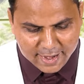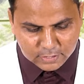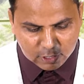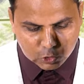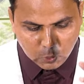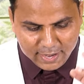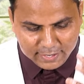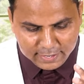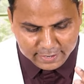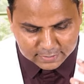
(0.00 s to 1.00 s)
And your
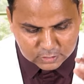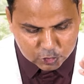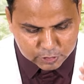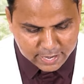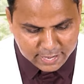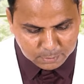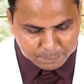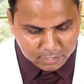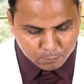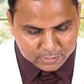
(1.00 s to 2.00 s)
dwelling shall
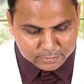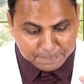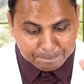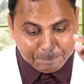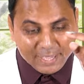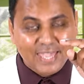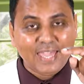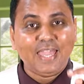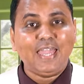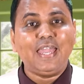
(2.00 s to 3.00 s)
be with the
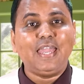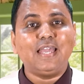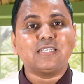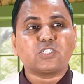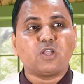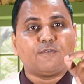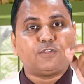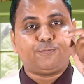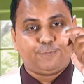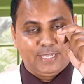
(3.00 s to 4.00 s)
beast of
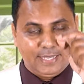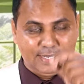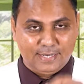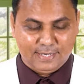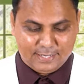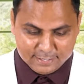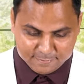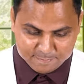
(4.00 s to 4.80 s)
the field.